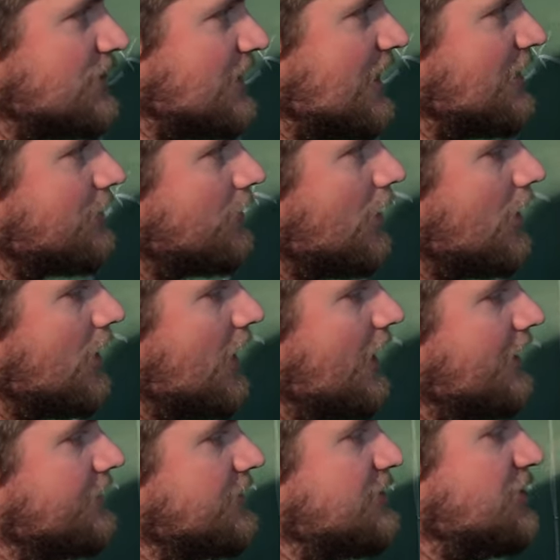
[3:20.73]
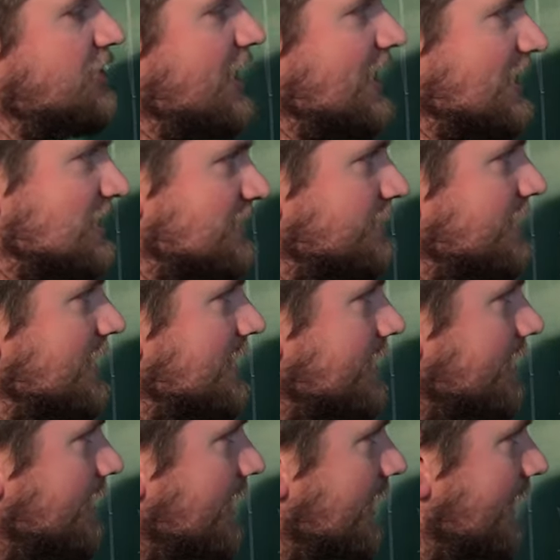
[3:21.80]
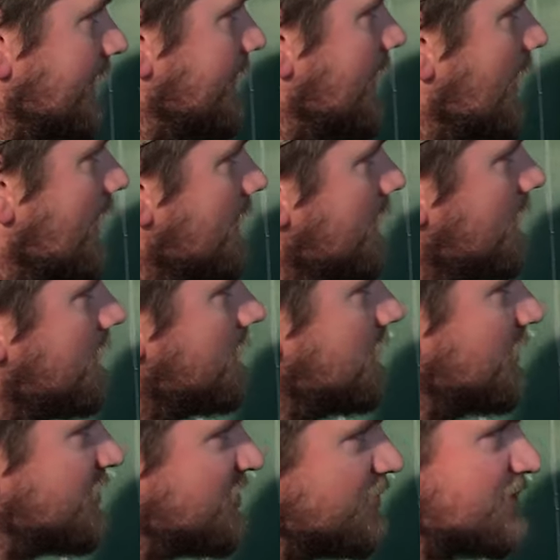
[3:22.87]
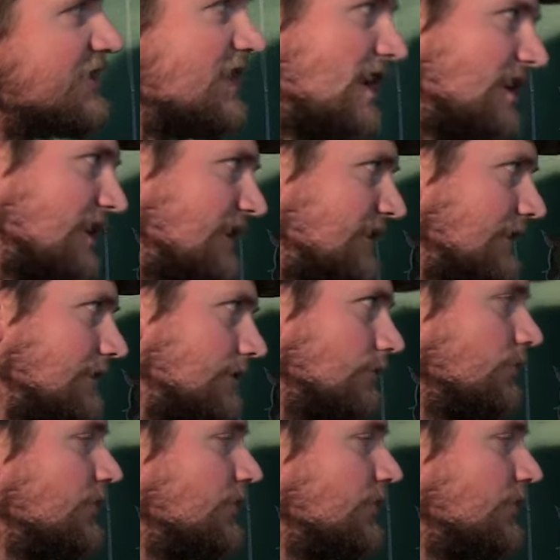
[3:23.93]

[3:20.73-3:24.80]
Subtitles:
a lot of thought on the genetics of deer, and there's some studies and some